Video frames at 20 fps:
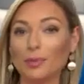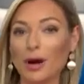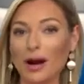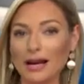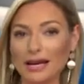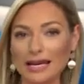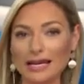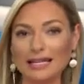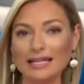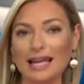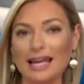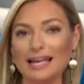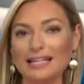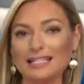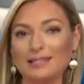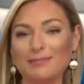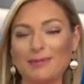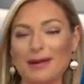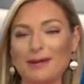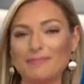Brian
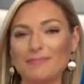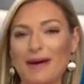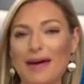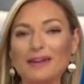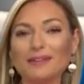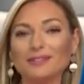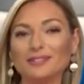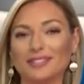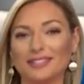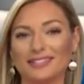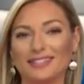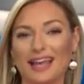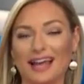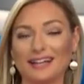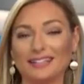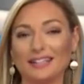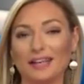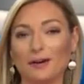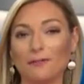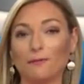has been metal
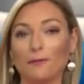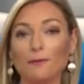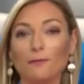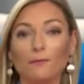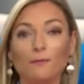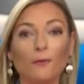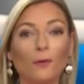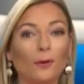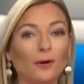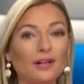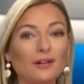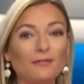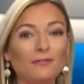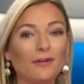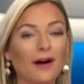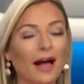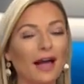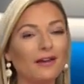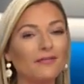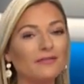detecting for
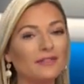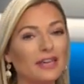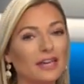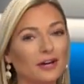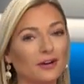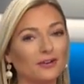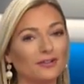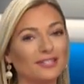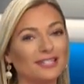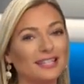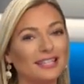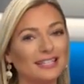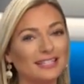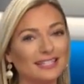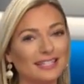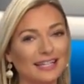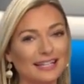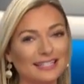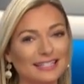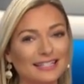forty-five years.
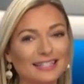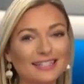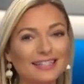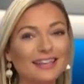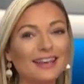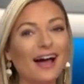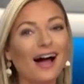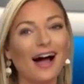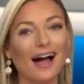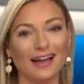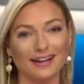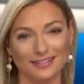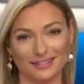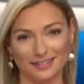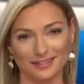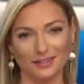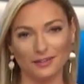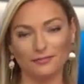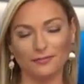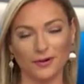This is
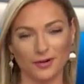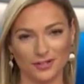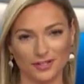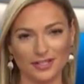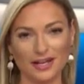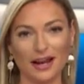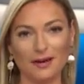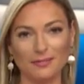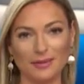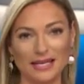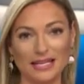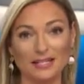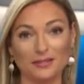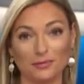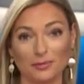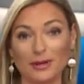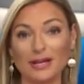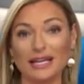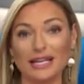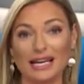not the first time
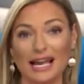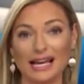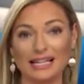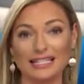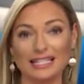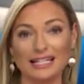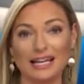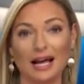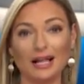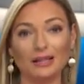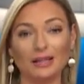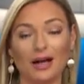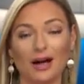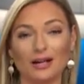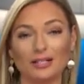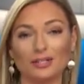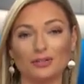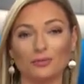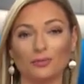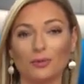he's reconnected a
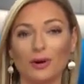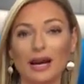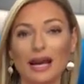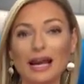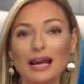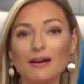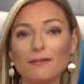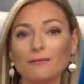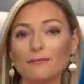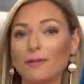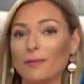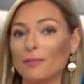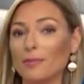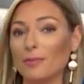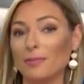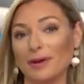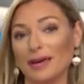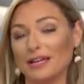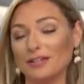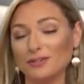lost ring from
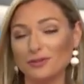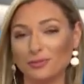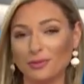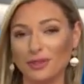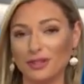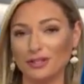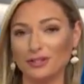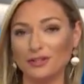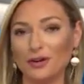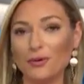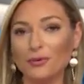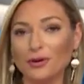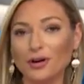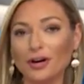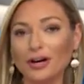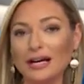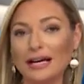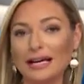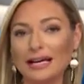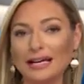the beach with its
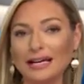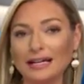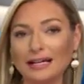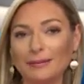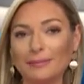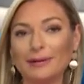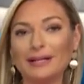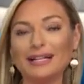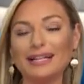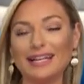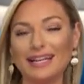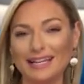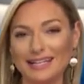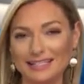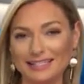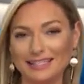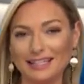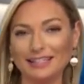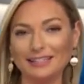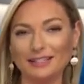owner, but it
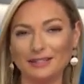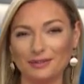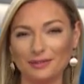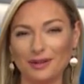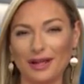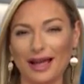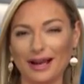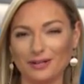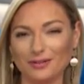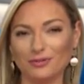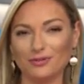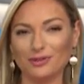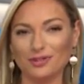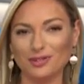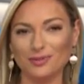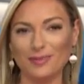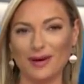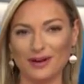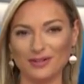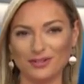is a little extra
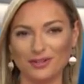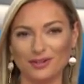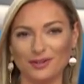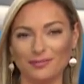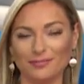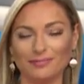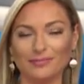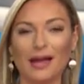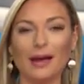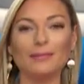special.